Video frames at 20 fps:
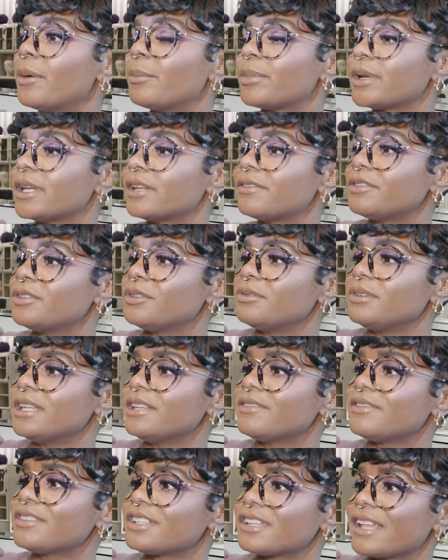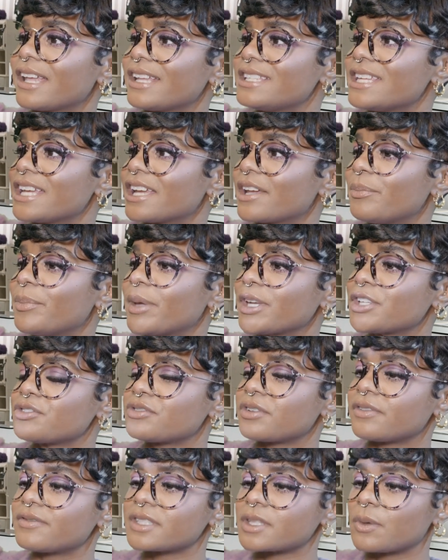but if you even like take a
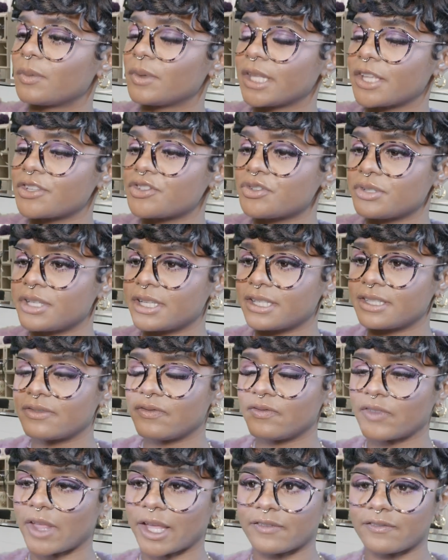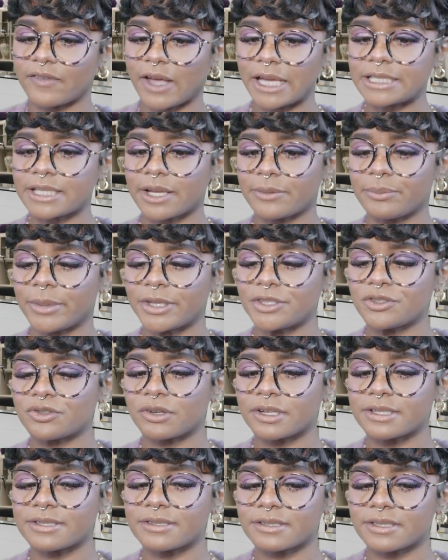picture of someone that you did like find on
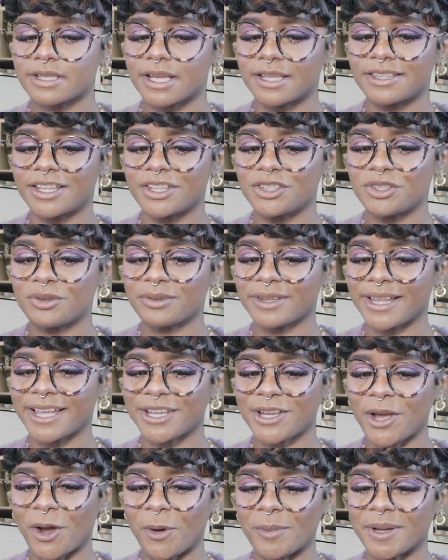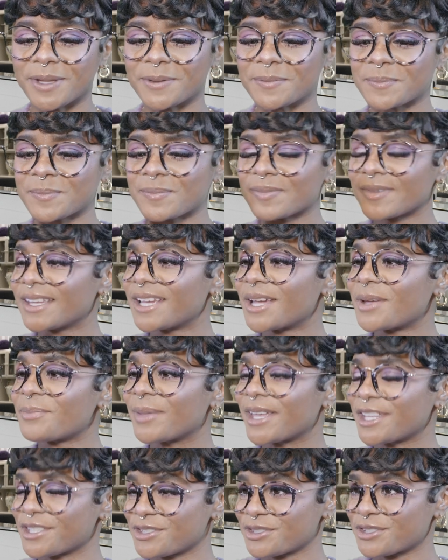Pinterest, and then you like go and
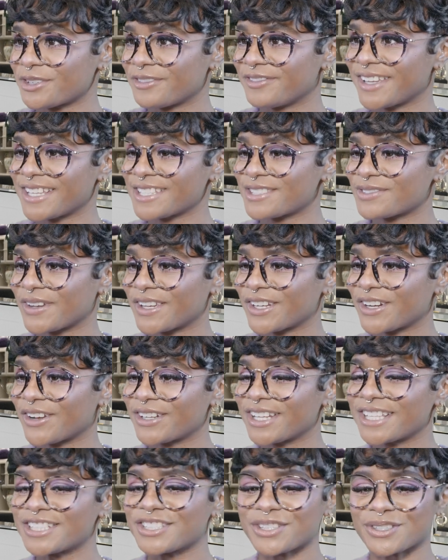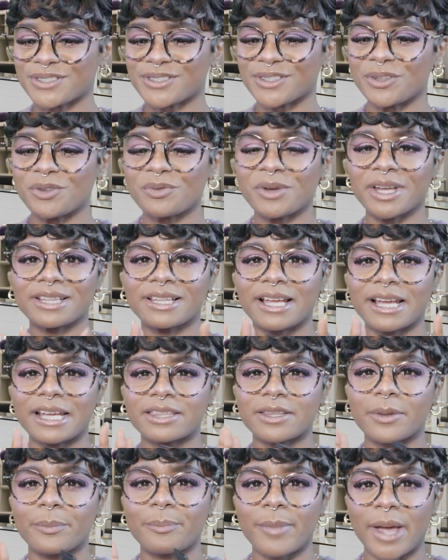paste your face right on it, just so you get
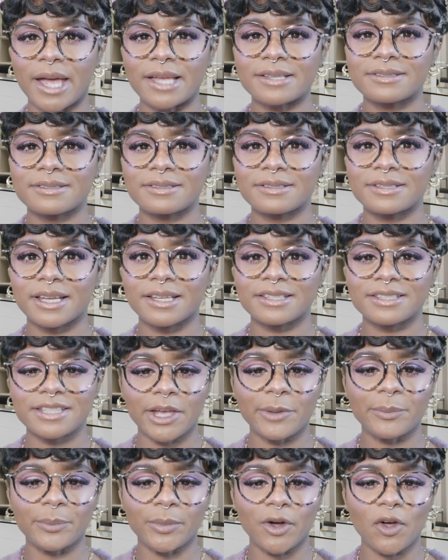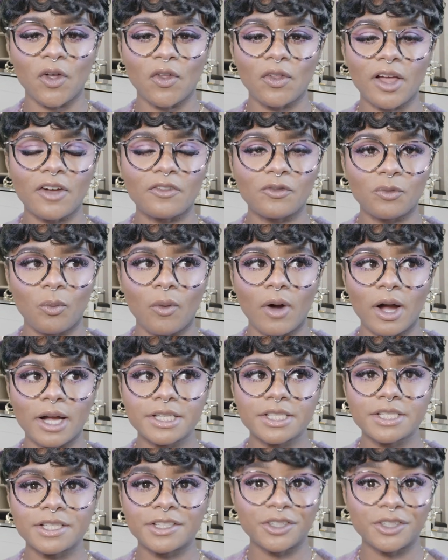like the best example of what